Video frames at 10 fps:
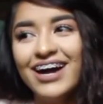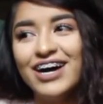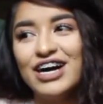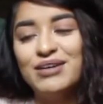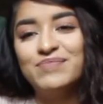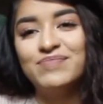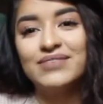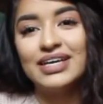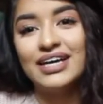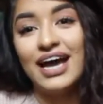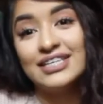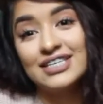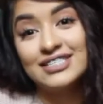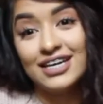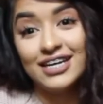um as
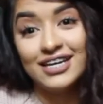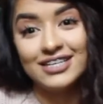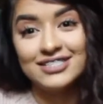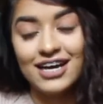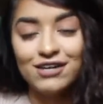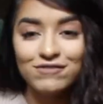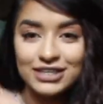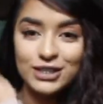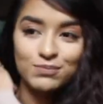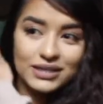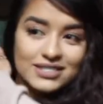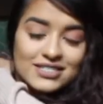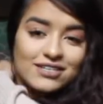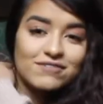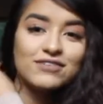I said, it is kind of
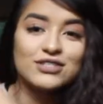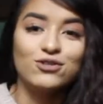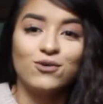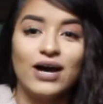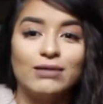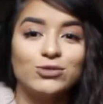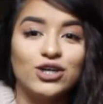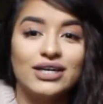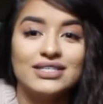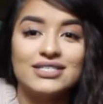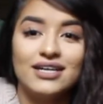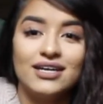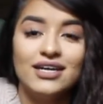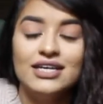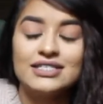expensive, so I'm trying to
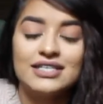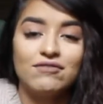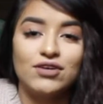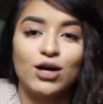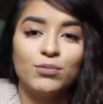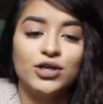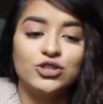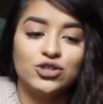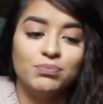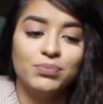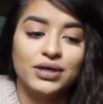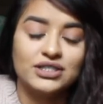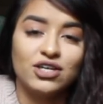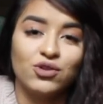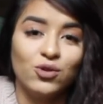set, save a couple hundred
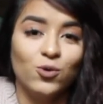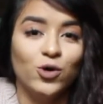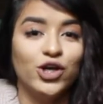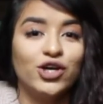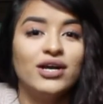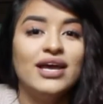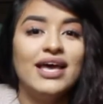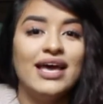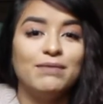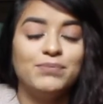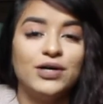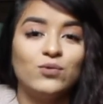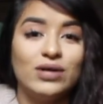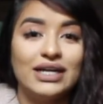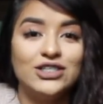bucks on the lawyer.
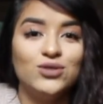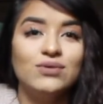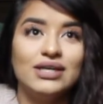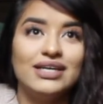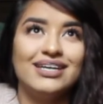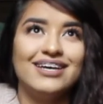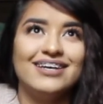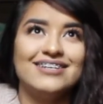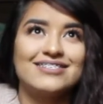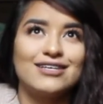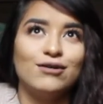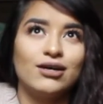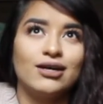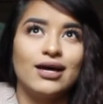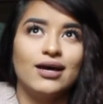But what I do need is
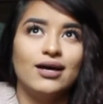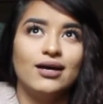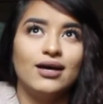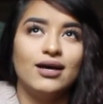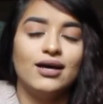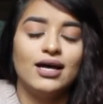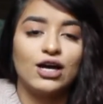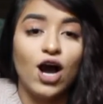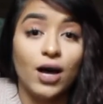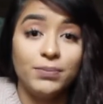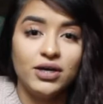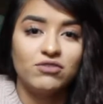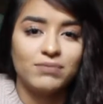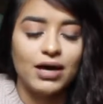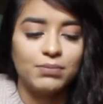an, a copy
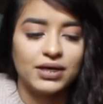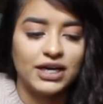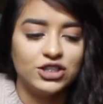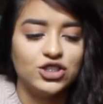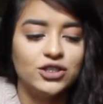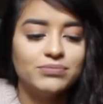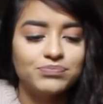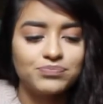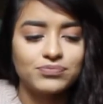of my application,